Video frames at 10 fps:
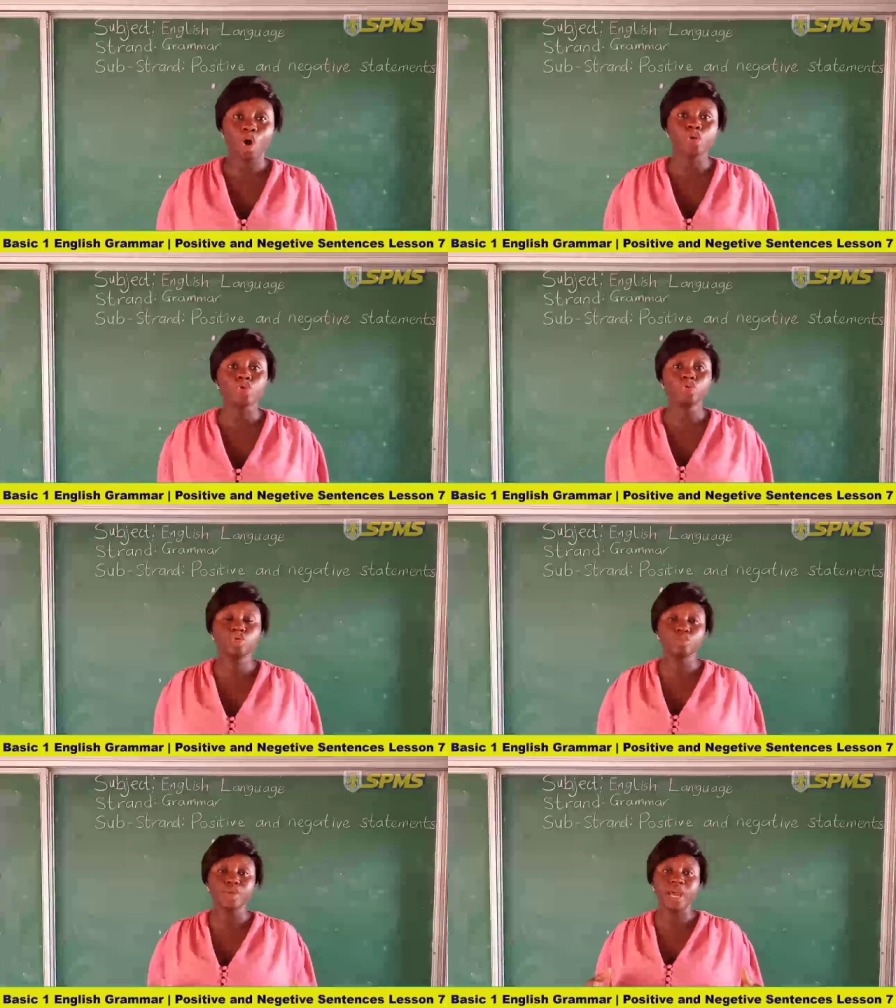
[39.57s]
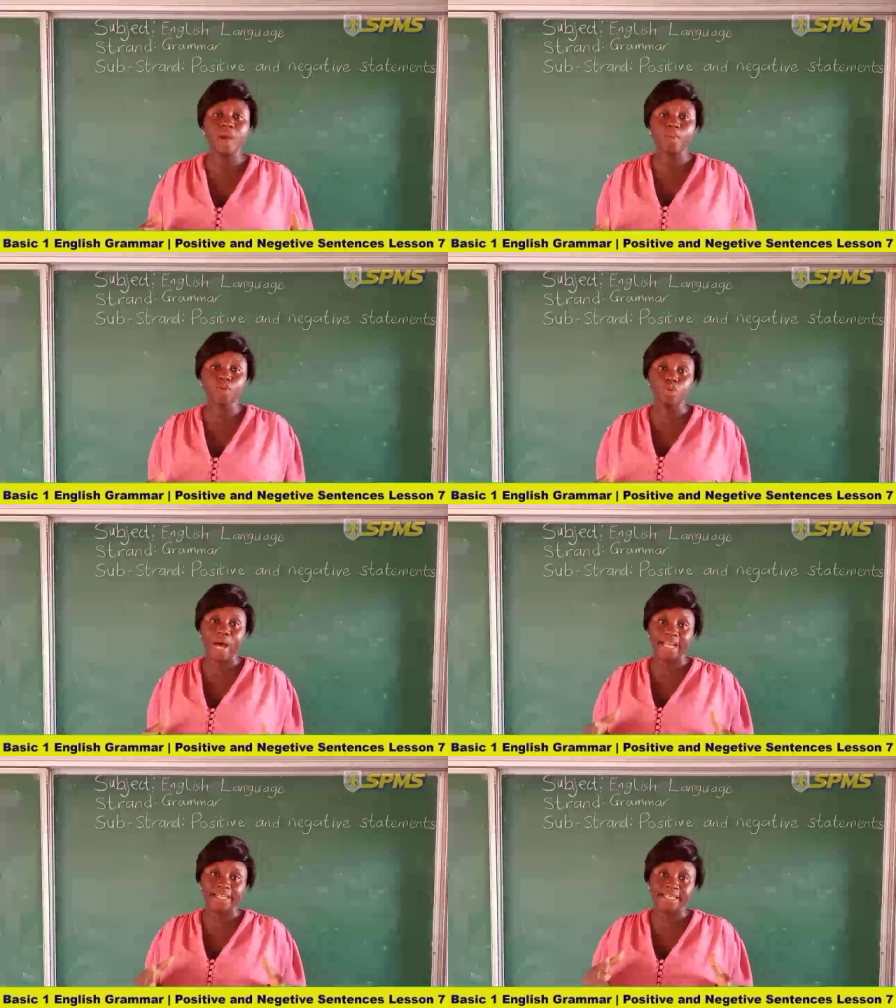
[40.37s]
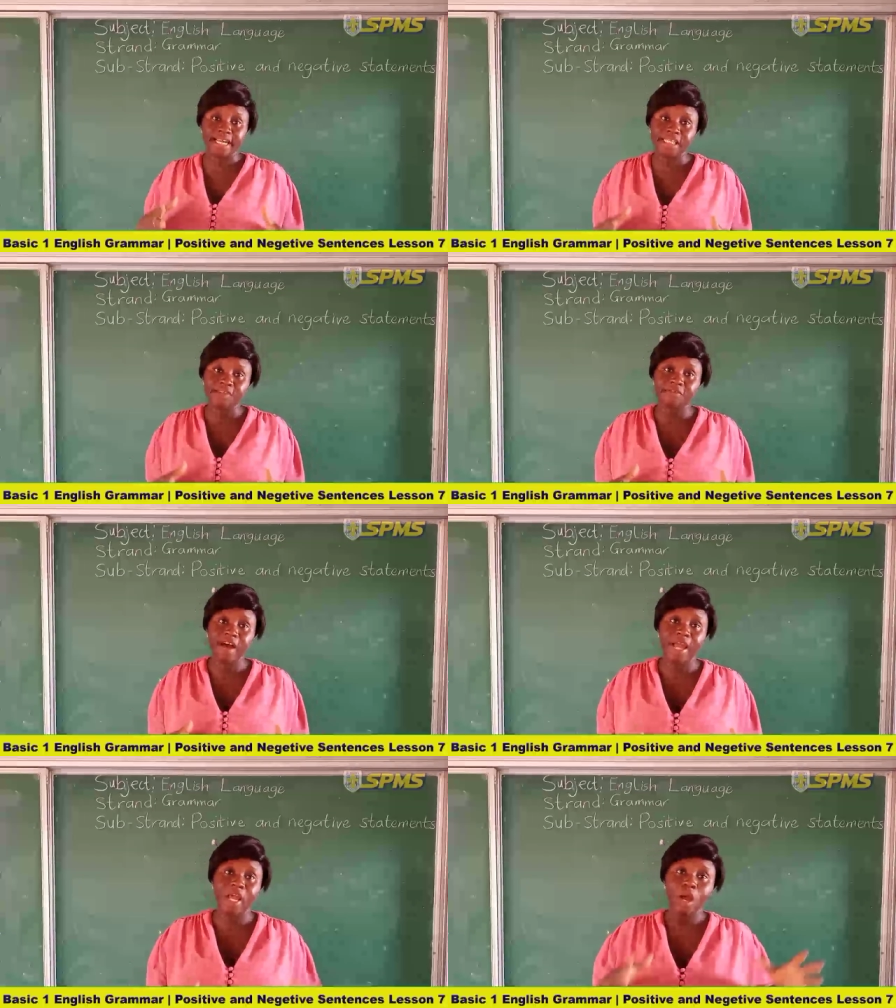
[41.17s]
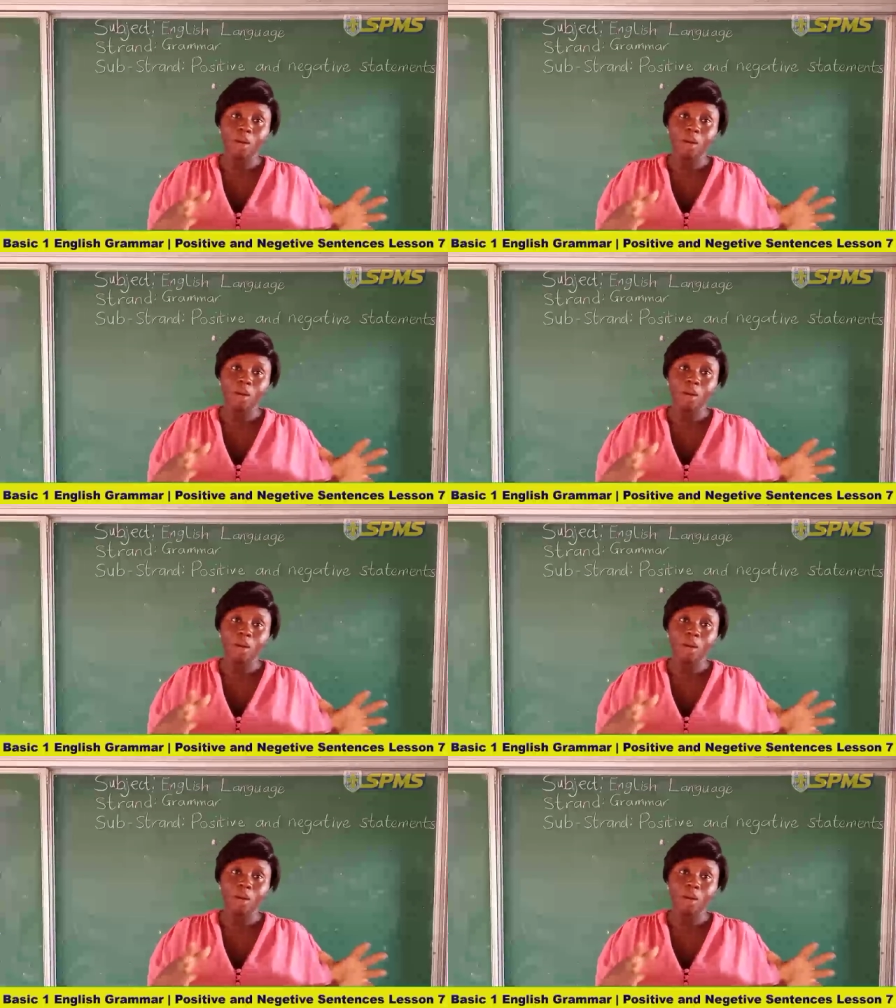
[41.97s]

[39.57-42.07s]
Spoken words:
or you should be able to identify